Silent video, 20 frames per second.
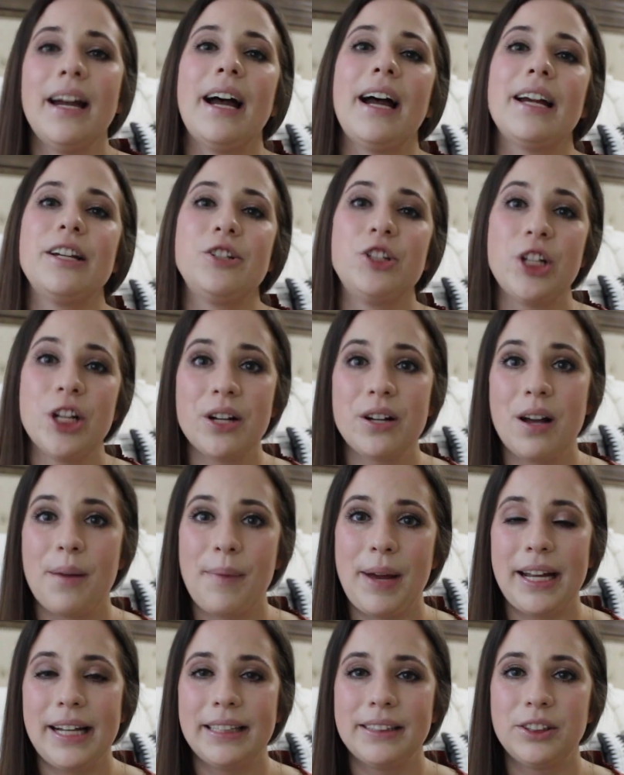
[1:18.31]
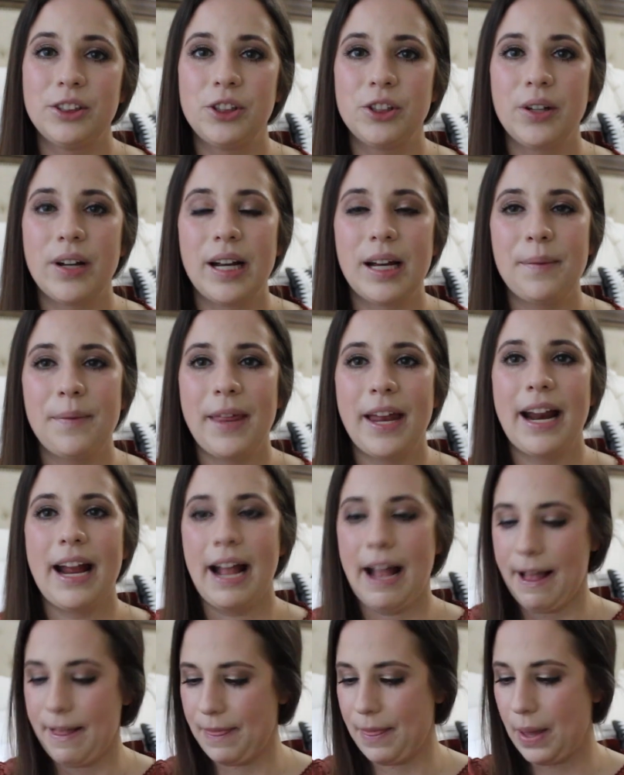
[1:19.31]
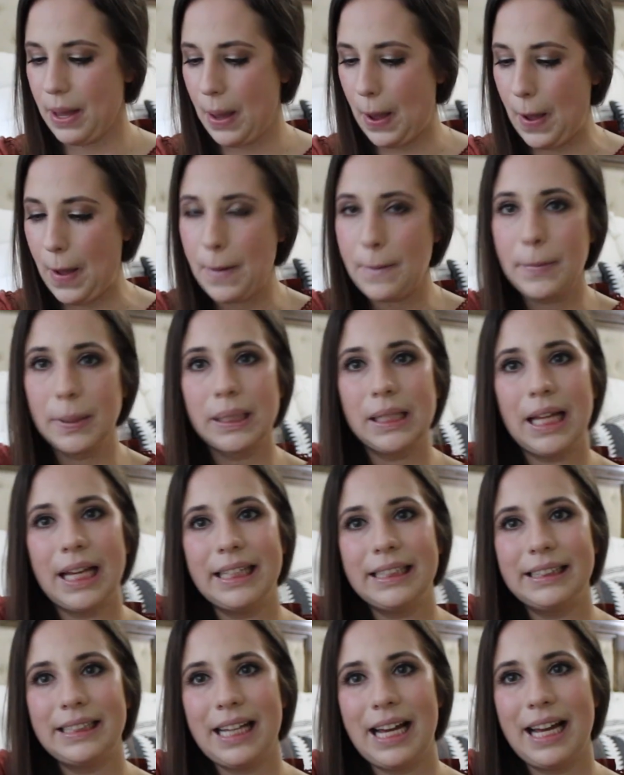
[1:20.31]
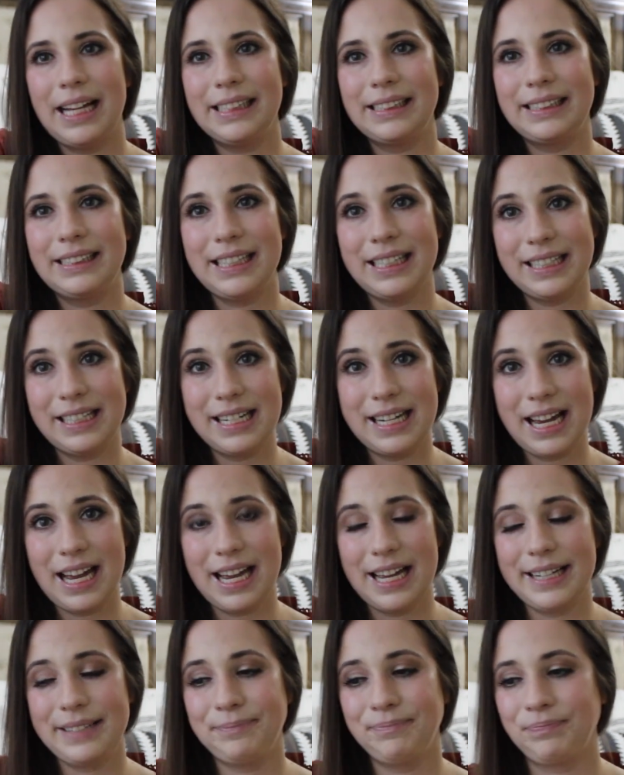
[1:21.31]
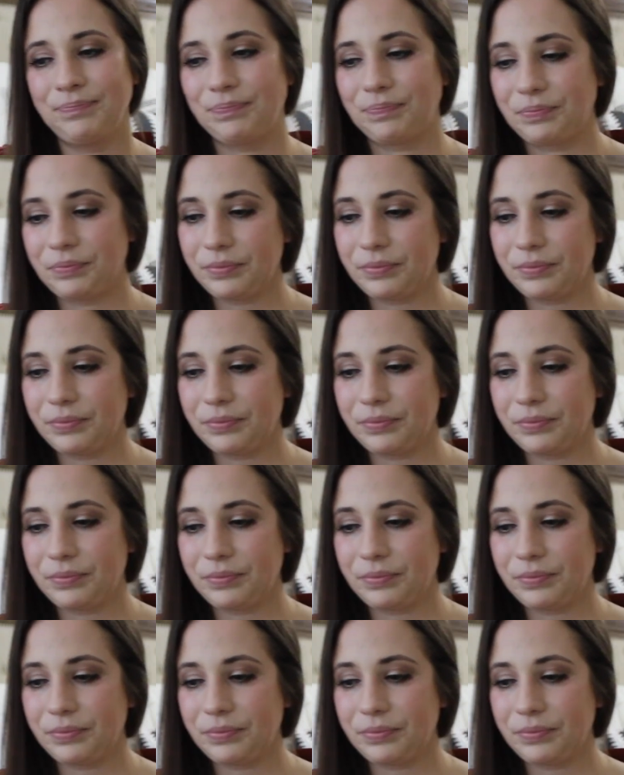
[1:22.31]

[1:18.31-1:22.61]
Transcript: I shared on my Instagram that I had the blood test done.